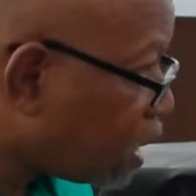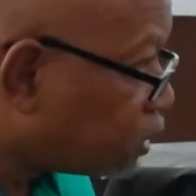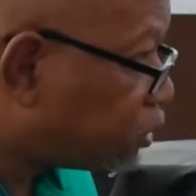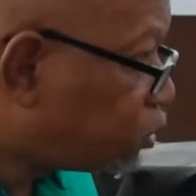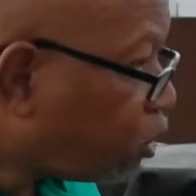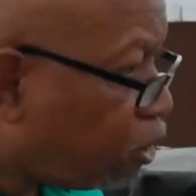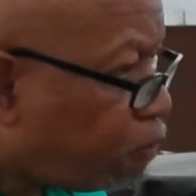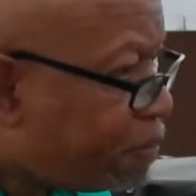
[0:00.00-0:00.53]

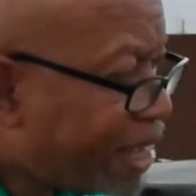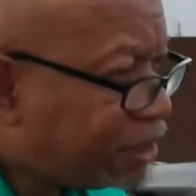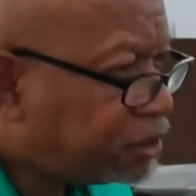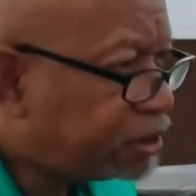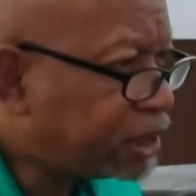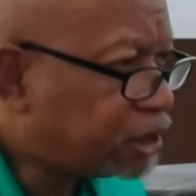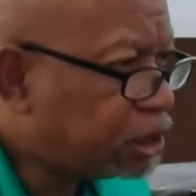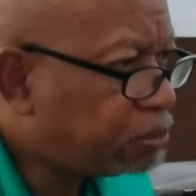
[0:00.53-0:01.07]
Soil-based
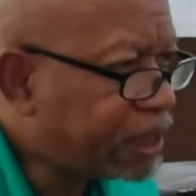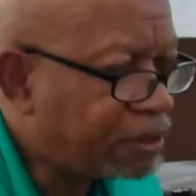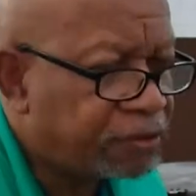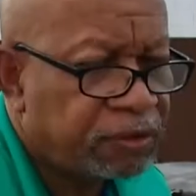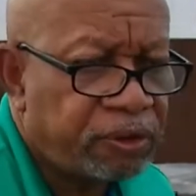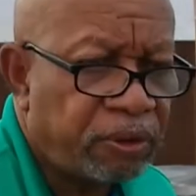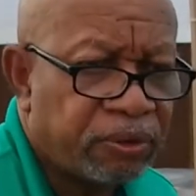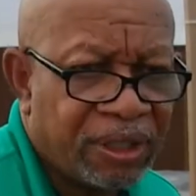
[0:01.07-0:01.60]
systems
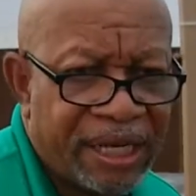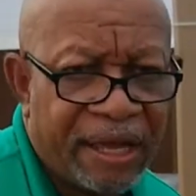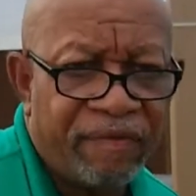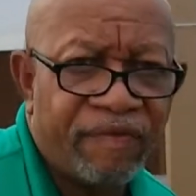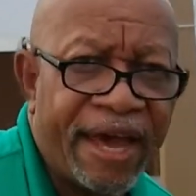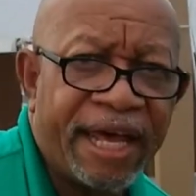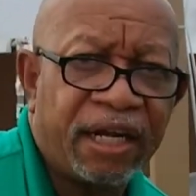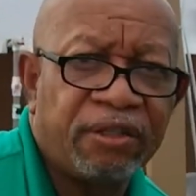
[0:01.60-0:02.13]
have certain
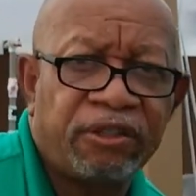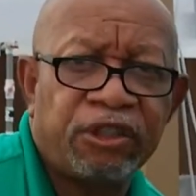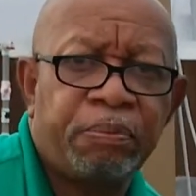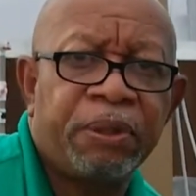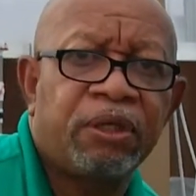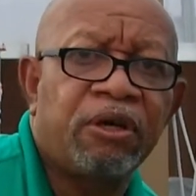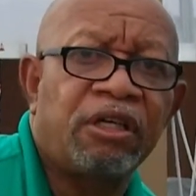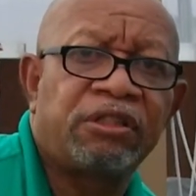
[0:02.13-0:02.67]
advantages
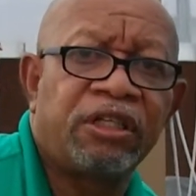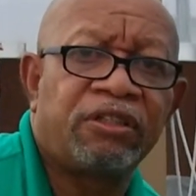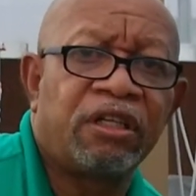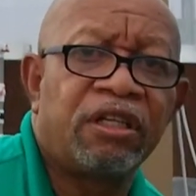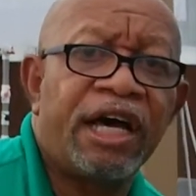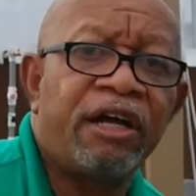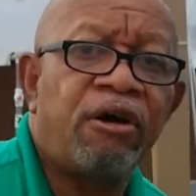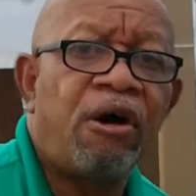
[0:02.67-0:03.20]
because there's a
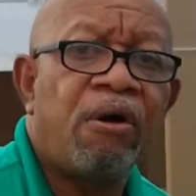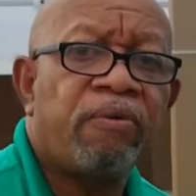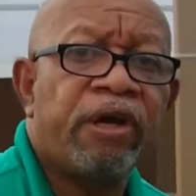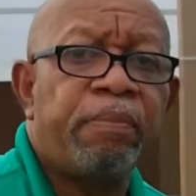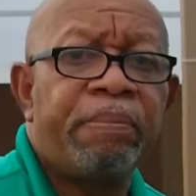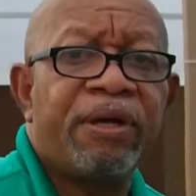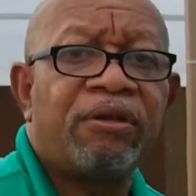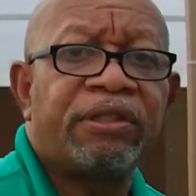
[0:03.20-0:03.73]
lot
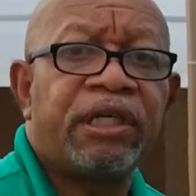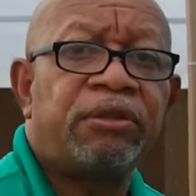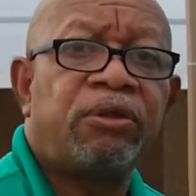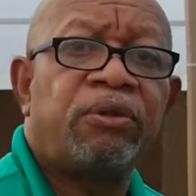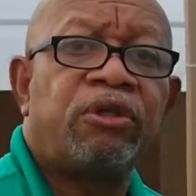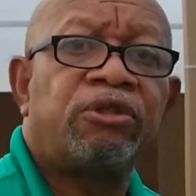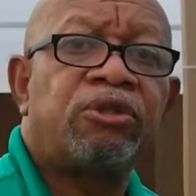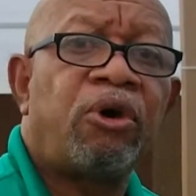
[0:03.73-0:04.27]
already built into
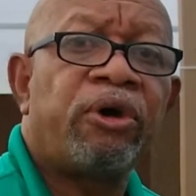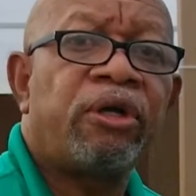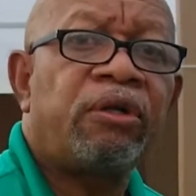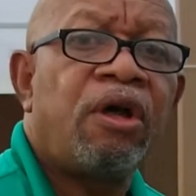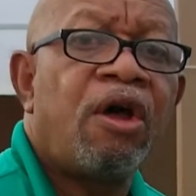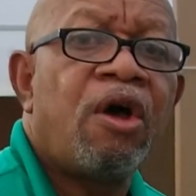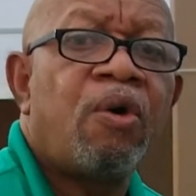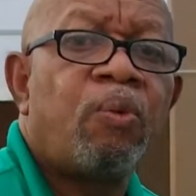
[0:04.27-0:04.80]
the soil.
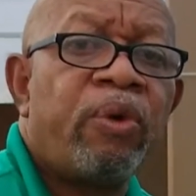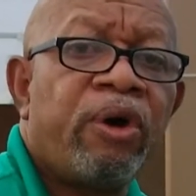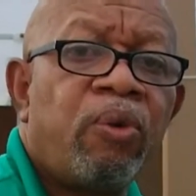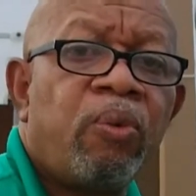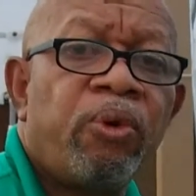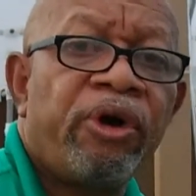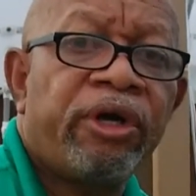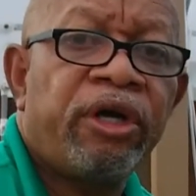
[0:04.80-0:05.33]
We're
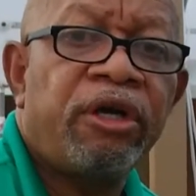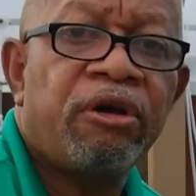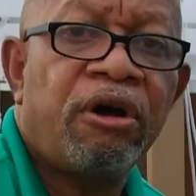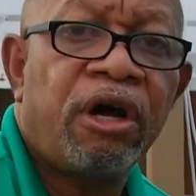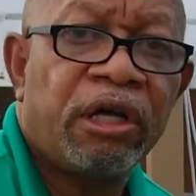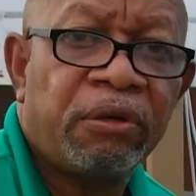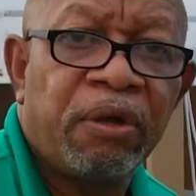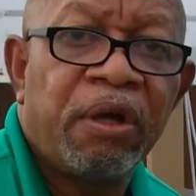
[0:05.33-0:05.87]
working
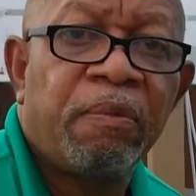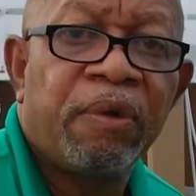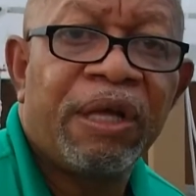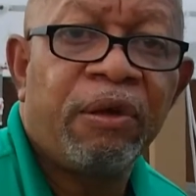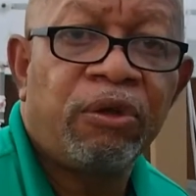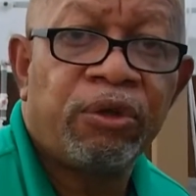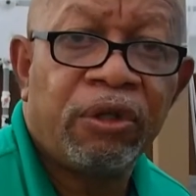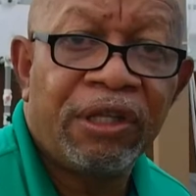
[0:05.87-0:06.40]
on
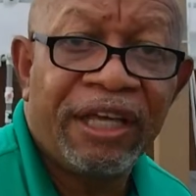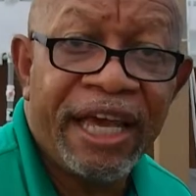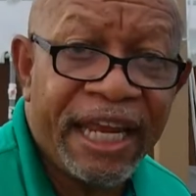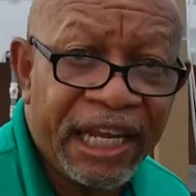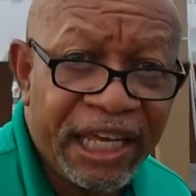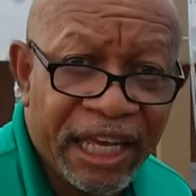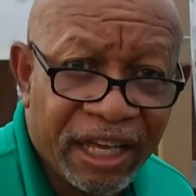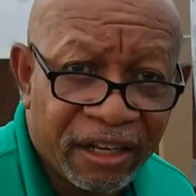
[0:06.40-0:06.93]

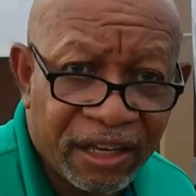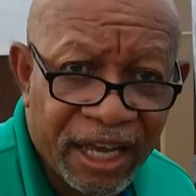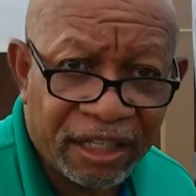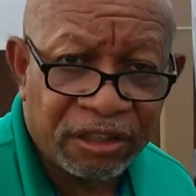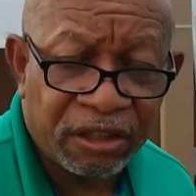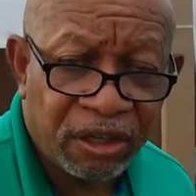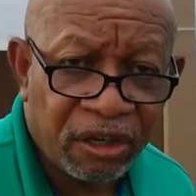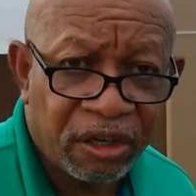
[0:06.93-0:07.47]
getting it as
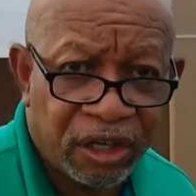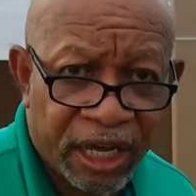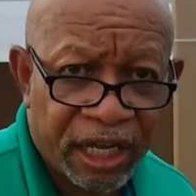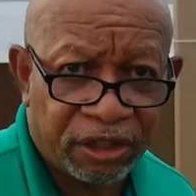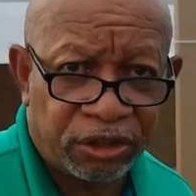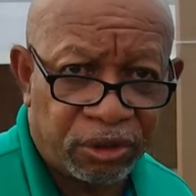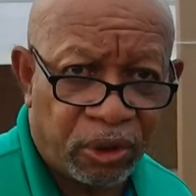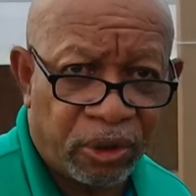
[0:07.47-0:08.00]
good as
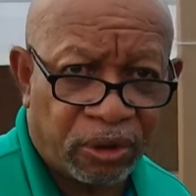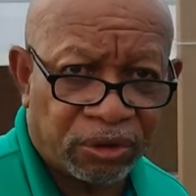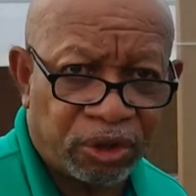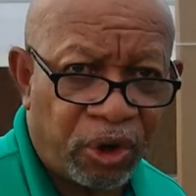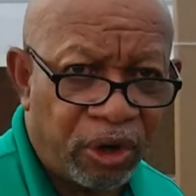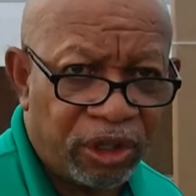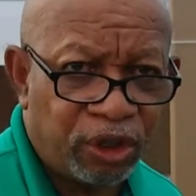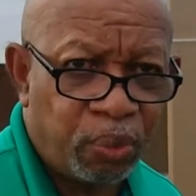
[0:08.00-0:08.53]
soil.
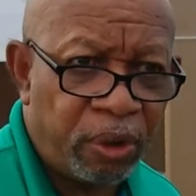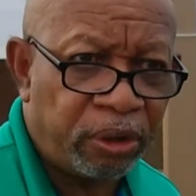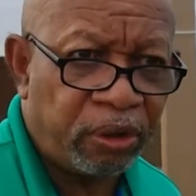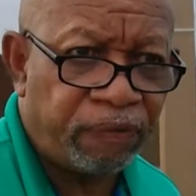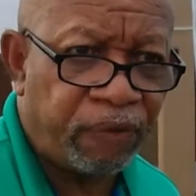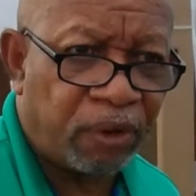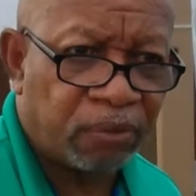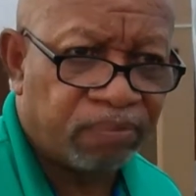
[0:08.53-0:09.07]
Soil is wonderful.